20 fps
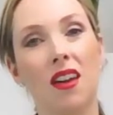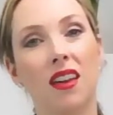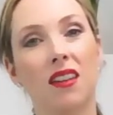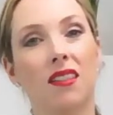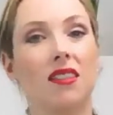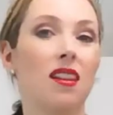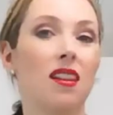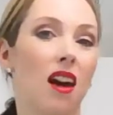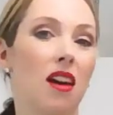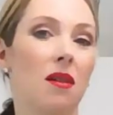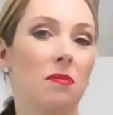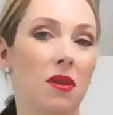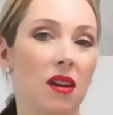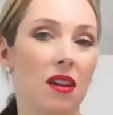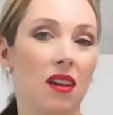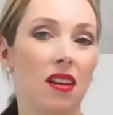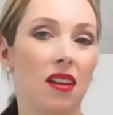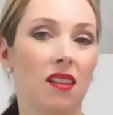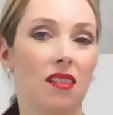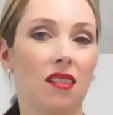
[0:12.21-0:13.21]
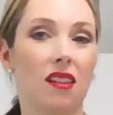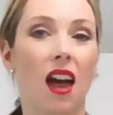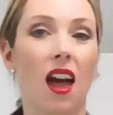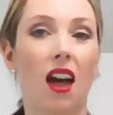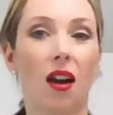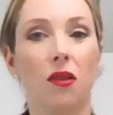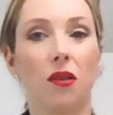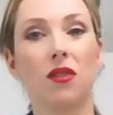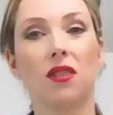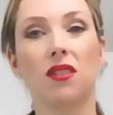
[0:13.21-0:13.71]
is diabetes and
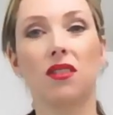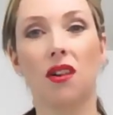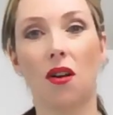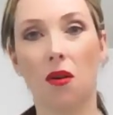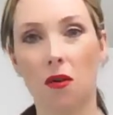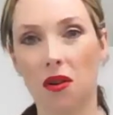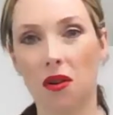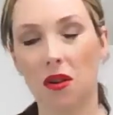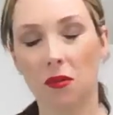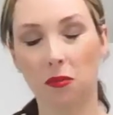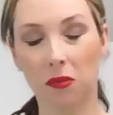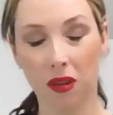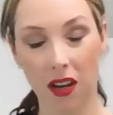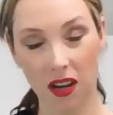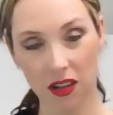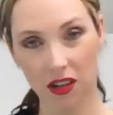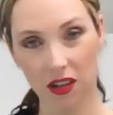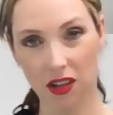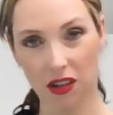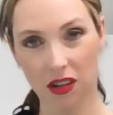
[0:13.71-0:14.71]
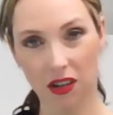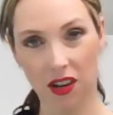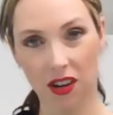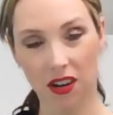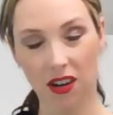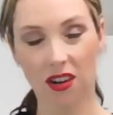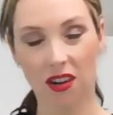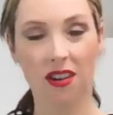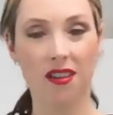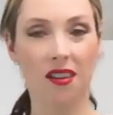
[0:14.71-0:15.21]
how to lower your blood
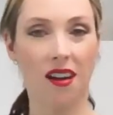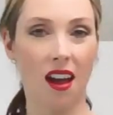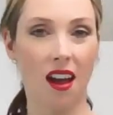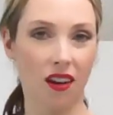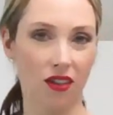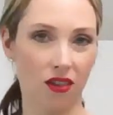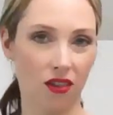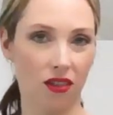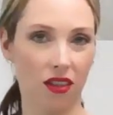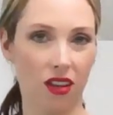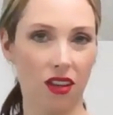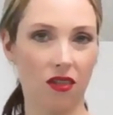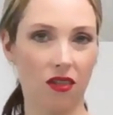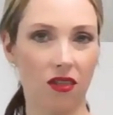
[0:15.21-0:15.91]
sugar naturally.